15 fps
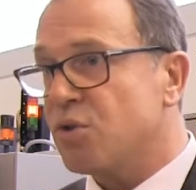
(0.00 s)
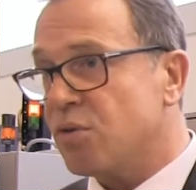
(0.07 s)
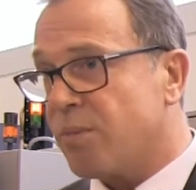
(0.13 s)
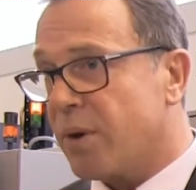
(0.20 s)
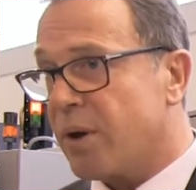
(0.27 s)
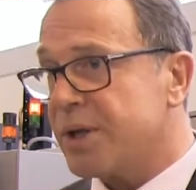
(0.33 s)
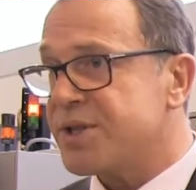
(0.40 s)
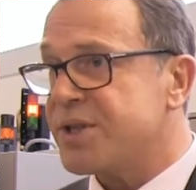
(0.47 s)

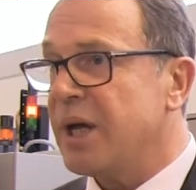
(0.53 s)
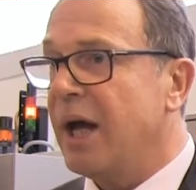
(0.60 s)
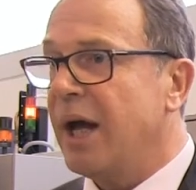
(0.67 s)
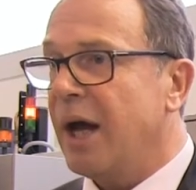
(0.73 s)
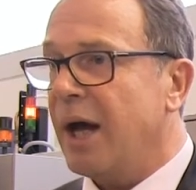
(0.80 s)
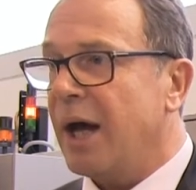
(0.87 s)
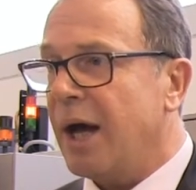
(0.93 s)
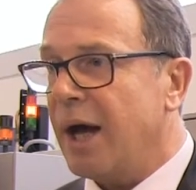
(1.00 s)
towards
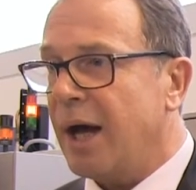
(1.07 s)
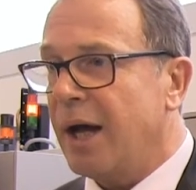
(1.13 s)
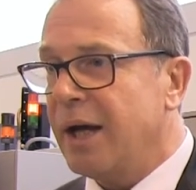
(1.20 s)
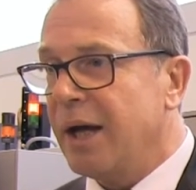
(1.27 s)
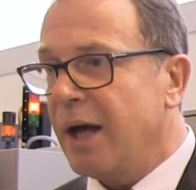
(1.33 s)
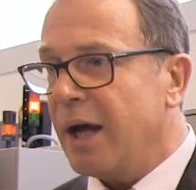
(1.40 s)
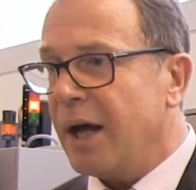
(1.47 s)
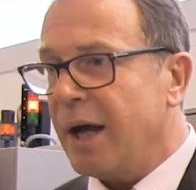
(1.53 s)

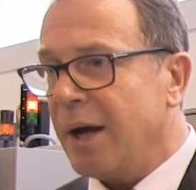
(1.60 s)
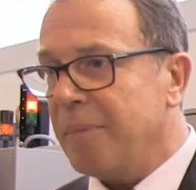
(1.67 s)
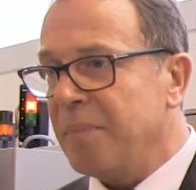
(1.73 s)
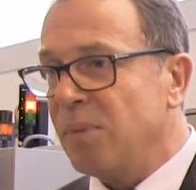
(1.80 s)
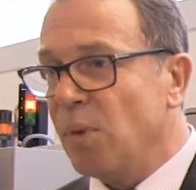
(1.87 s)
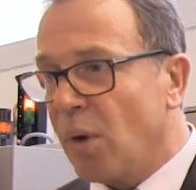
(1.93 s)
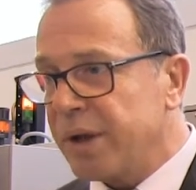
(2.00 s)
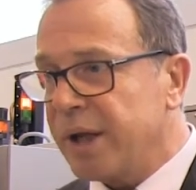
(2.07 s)

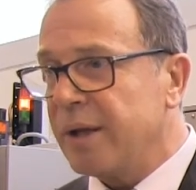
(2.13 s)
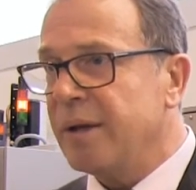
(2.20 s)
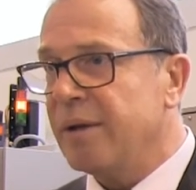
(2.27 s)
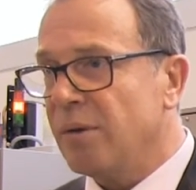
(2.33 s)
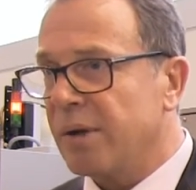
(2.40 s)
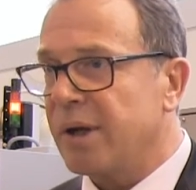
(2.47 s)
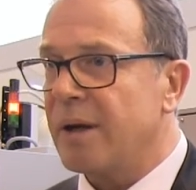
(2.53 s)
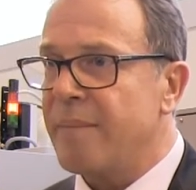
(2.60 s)

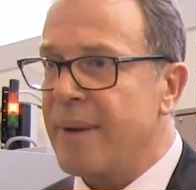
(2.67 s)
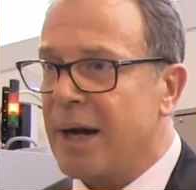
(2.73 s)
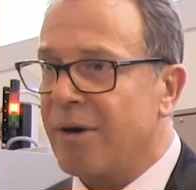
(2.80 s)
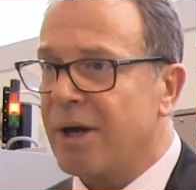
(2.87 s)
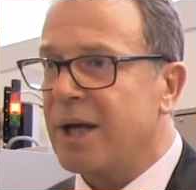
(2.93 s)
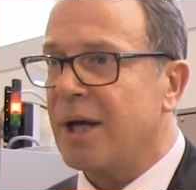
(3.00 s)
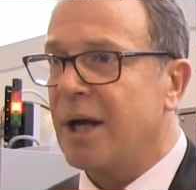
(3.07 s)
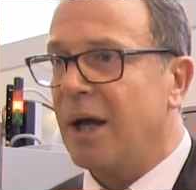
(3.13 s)
Northern
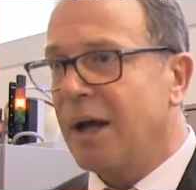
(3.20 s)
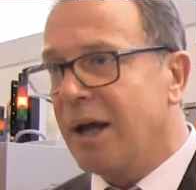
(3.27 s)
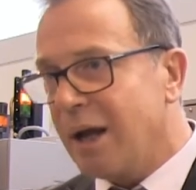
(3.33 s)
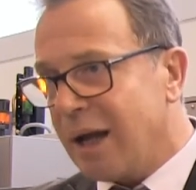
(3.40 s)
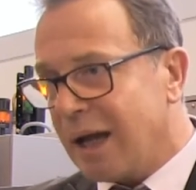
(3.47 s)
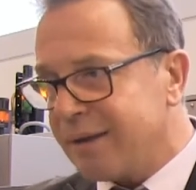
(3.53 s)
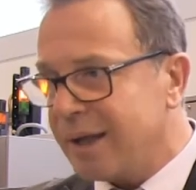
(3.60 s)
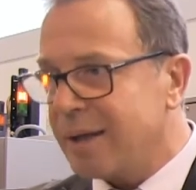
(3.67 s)
America,
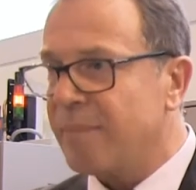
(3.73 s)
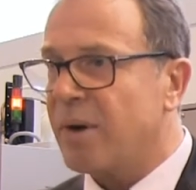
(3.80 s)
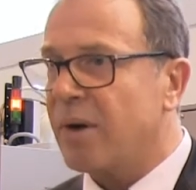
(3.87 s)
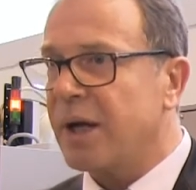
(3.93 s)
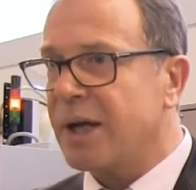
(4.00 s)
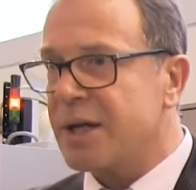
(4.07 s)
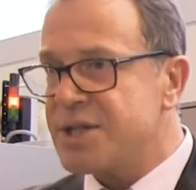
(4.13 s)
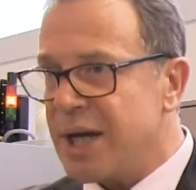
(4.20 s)
Latin
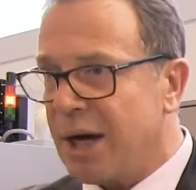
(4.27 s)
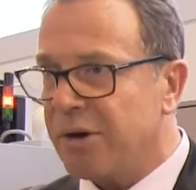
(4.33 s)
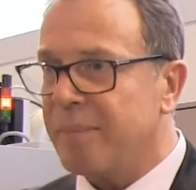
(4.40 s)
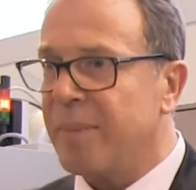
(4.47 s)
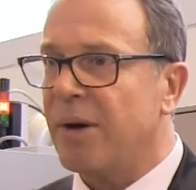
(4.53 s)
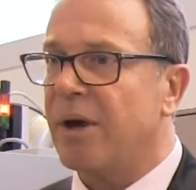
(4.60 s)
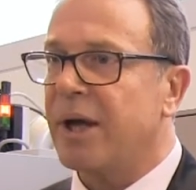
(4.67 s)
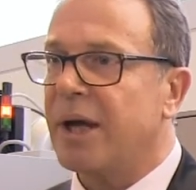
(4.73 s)
America, South
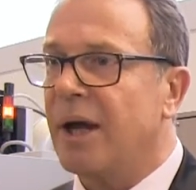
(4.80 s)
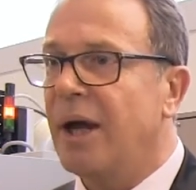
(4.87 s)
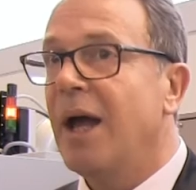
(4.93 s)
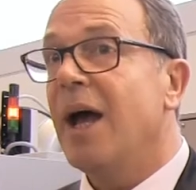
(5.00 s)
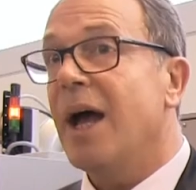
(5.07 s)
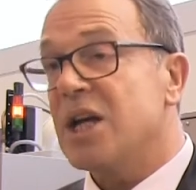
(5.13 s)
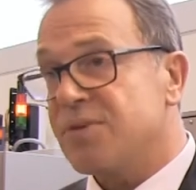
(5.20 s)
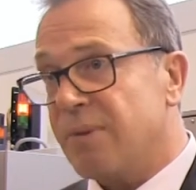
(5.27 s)
America,
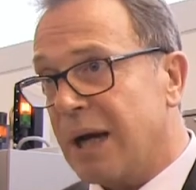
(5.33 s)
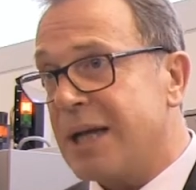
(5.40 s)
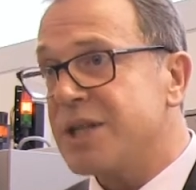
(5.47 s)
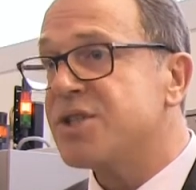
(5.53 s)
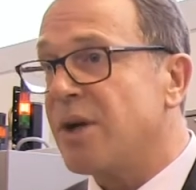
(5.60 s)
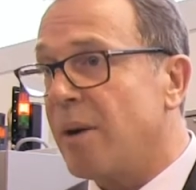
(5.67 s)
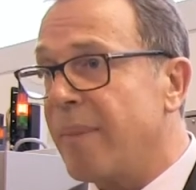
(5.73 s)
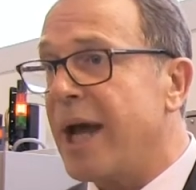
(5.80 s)
as well as
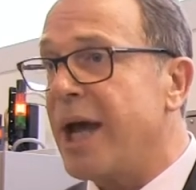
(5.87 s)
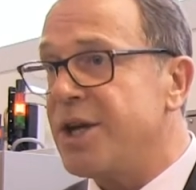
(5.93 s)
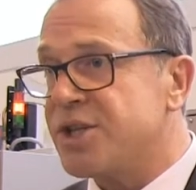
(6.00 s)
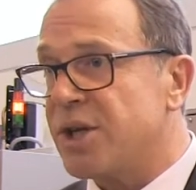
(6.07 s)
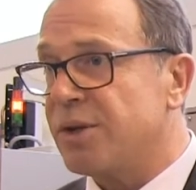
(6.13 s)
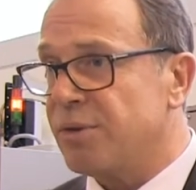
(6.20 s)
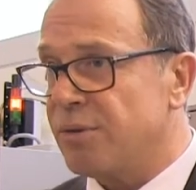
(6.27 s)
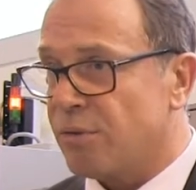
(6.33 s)
some
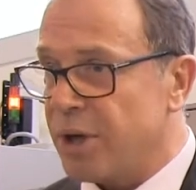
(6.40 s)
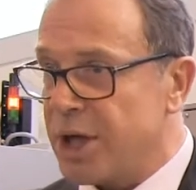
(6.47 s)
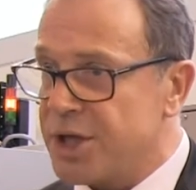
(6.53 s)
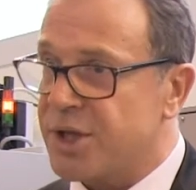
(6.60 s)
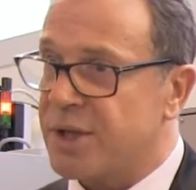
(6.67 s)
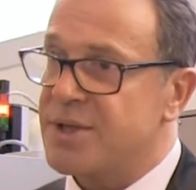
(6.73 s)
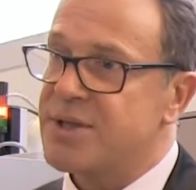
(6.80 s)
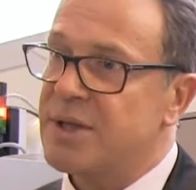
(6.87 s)
Asian
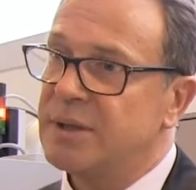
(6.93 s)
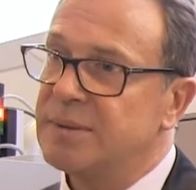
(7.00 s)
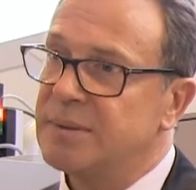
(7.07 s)
regions.